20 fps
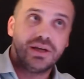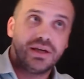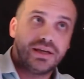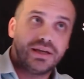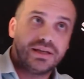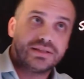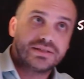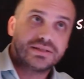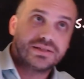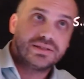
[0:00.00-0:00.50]

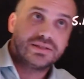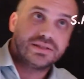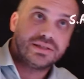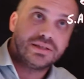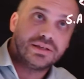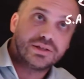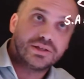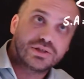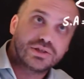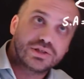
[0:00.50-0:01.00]
It's
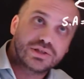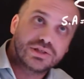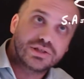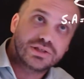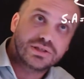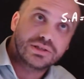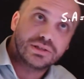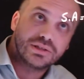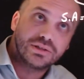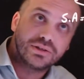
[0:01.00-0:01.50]
the,
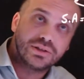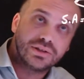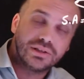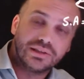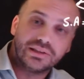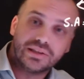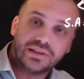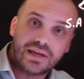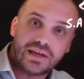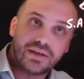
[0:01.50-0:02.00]
the
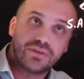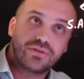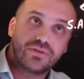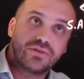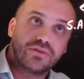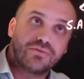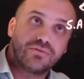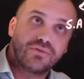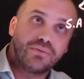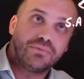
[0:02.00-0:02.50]
length
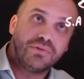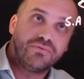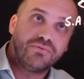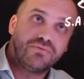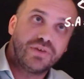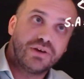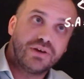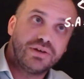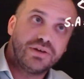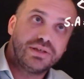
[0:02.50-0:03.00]
from the
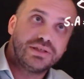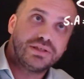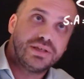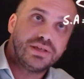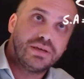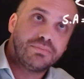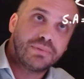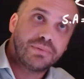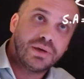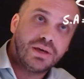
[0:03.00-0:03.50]
very
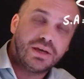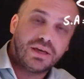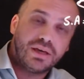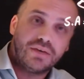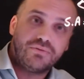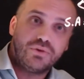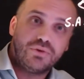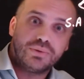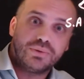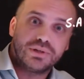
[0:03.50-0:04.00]
tip,
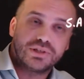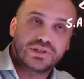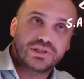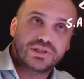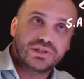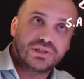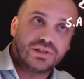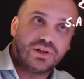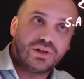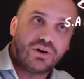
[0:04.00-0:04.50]
if you were to
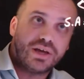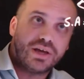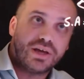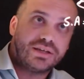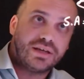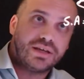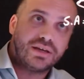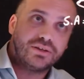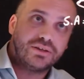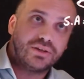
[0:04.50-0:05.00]
slide
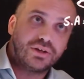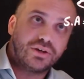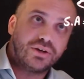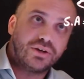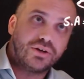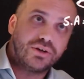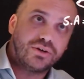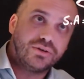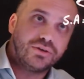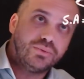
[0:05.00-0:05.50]
down the
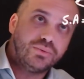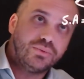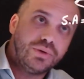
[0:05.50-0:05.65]
cone,